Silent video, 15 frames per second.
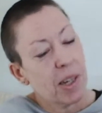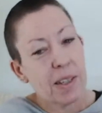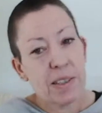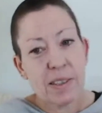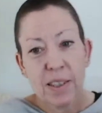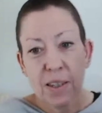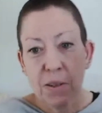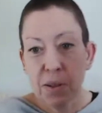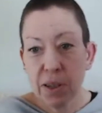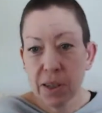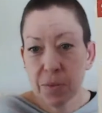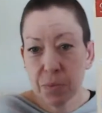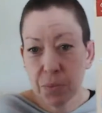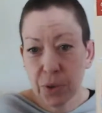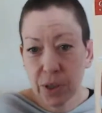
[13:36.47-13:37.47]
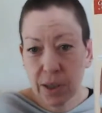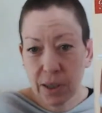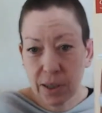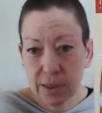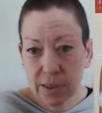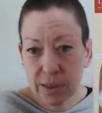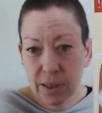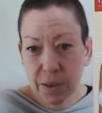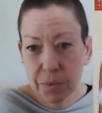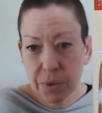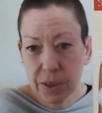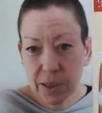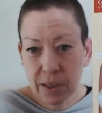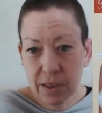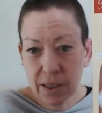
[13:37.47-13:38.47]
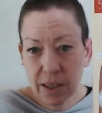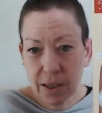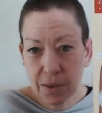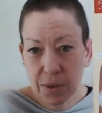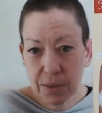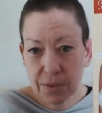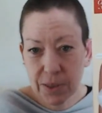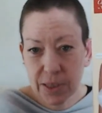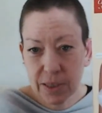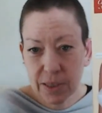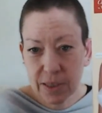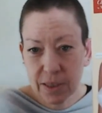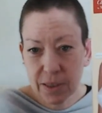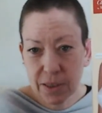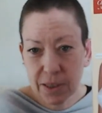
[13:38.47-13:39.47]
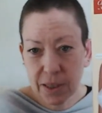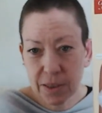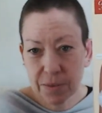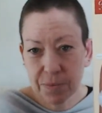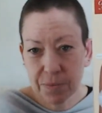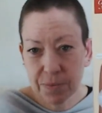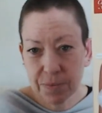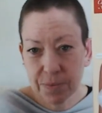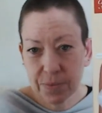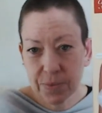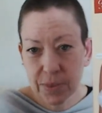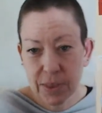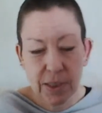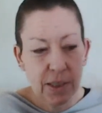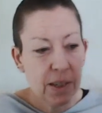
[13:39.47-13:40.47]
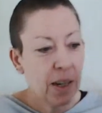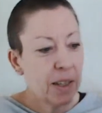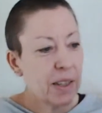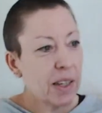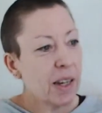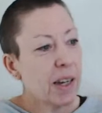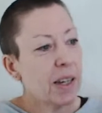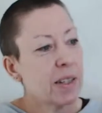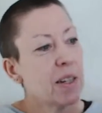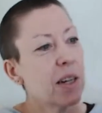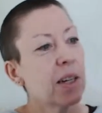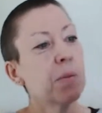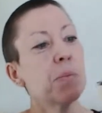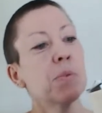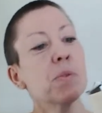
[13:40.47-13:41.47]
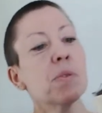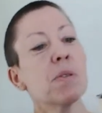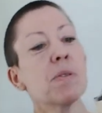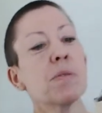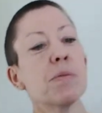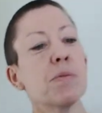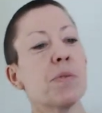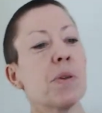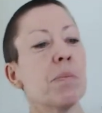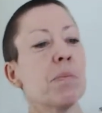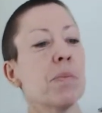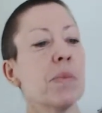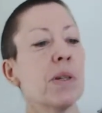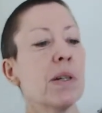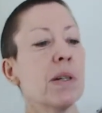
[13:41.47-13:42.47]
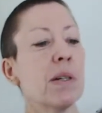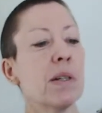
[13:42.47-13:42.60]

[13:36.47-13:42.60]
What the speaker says: I think they're quite bralette type thing, aren't they? Quite vintage looking. And they had labels on from